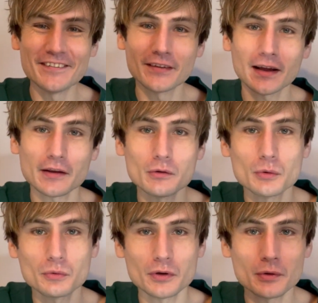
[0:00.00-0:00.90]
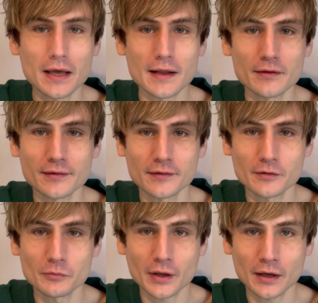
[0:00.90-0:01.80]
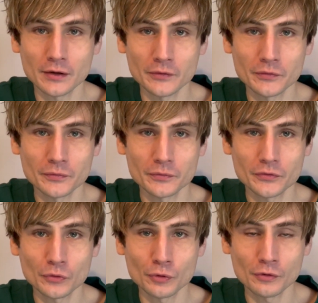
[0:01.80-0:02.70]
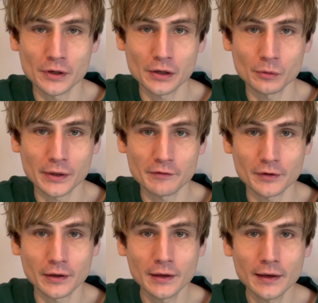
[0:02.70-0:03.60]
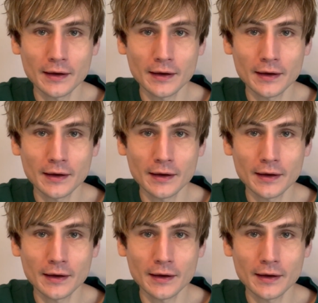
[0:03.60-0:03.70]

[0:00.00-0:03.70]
like you get into some kind of story or whatever,